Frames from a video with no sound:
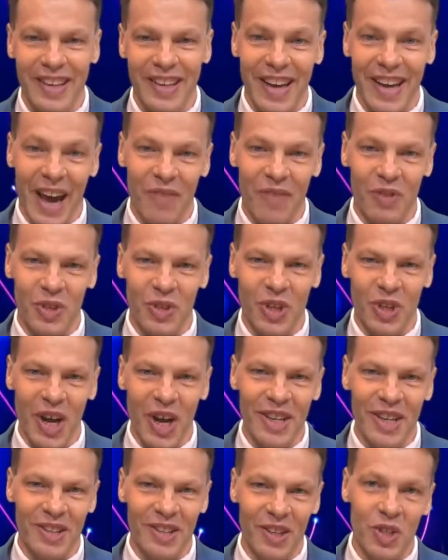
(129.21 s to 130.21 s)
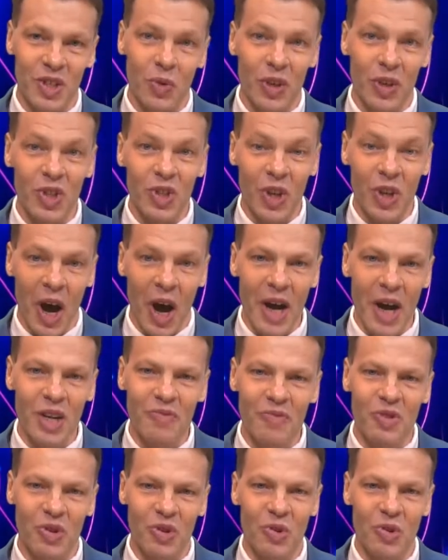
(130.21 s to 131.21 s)
And for scientists, it's kind of
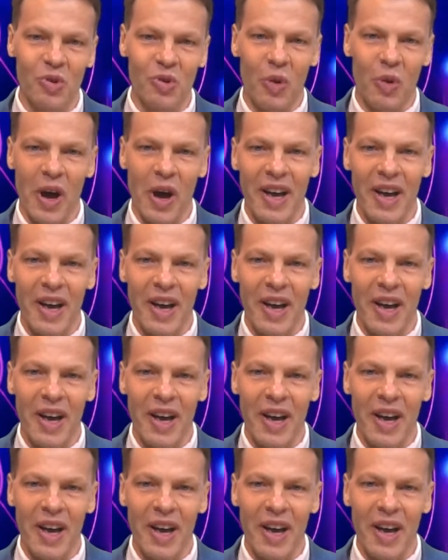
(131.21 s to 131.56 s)
true.